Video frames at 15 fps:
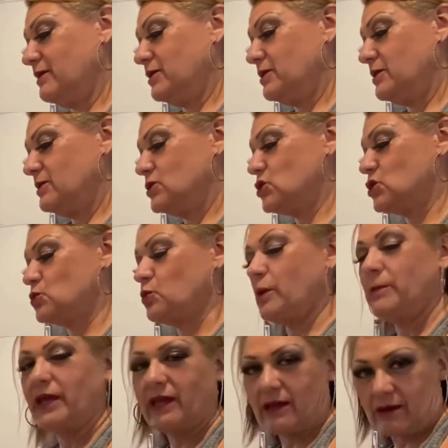
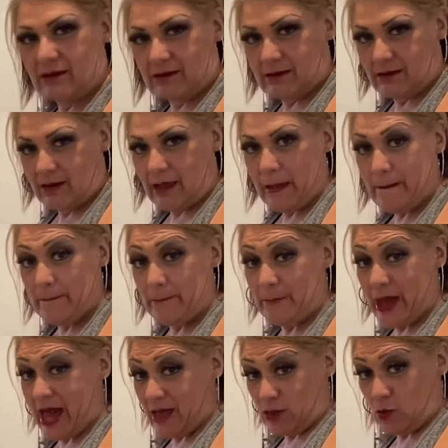swimming in our
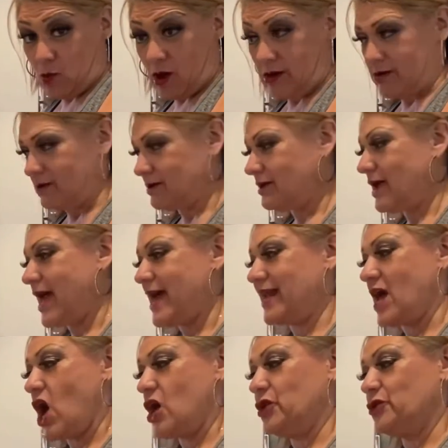bath water at
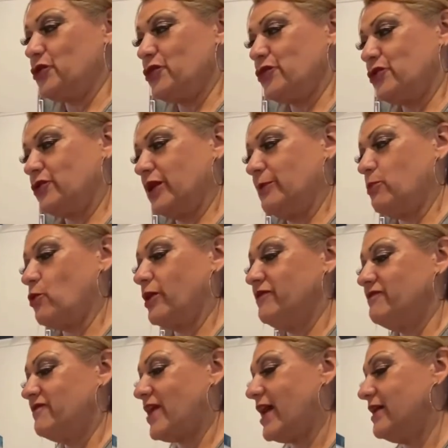
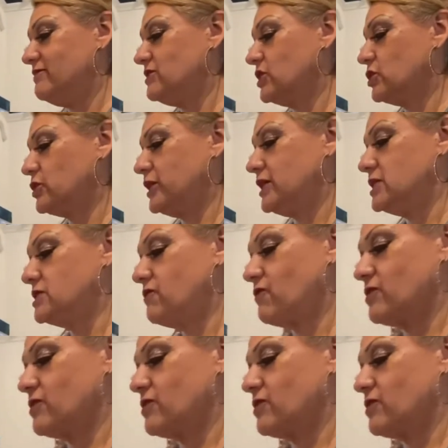130.5 degrees for the